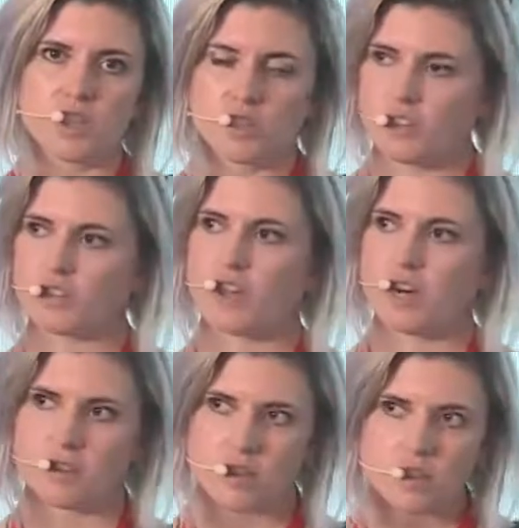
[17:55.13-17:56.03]

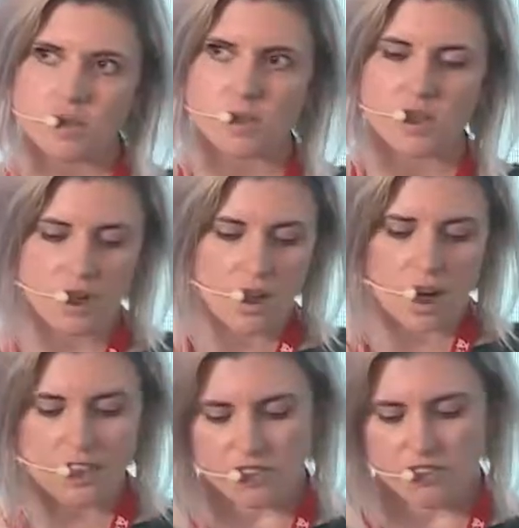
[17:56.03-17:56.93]
decentralized systems,
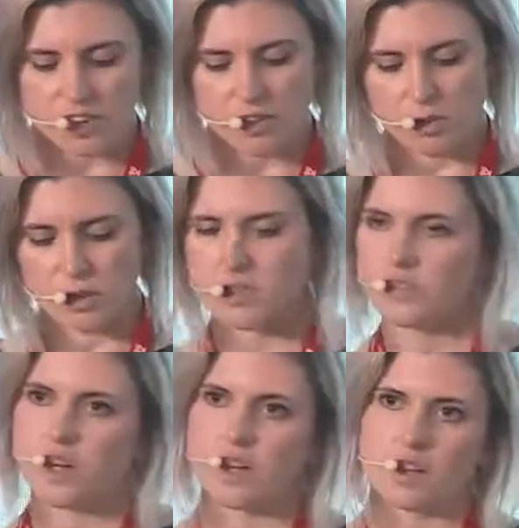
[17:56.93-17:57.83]
identify the roles
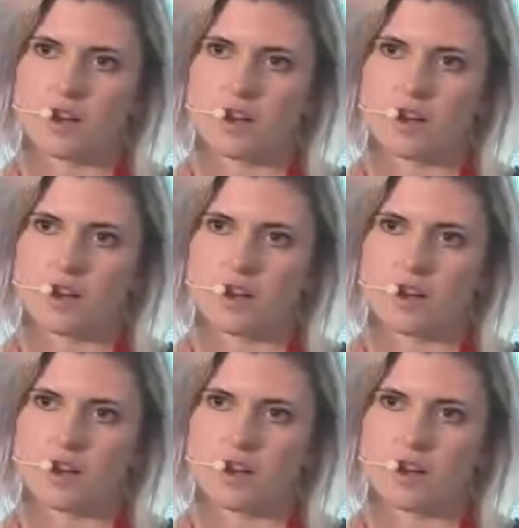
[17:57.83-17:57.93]
of data